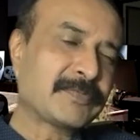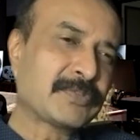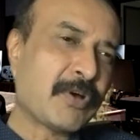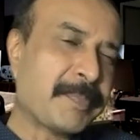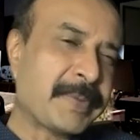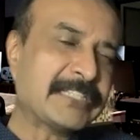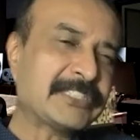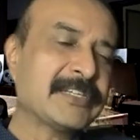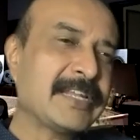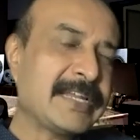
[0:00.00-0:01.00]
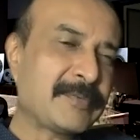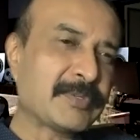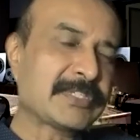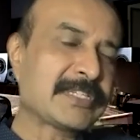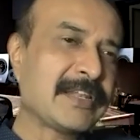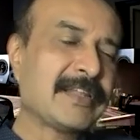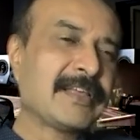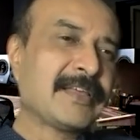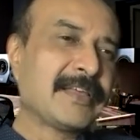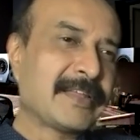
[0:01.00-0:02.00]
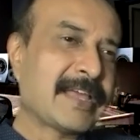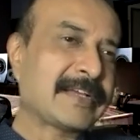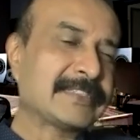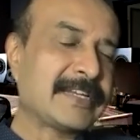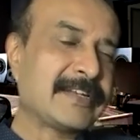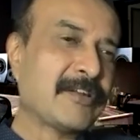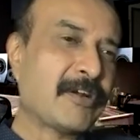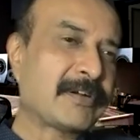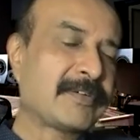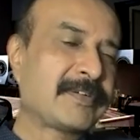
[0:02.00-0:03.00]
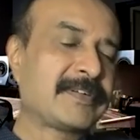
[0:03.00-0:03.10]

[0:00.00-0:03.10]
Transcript: So operationally, it was still, like I said, not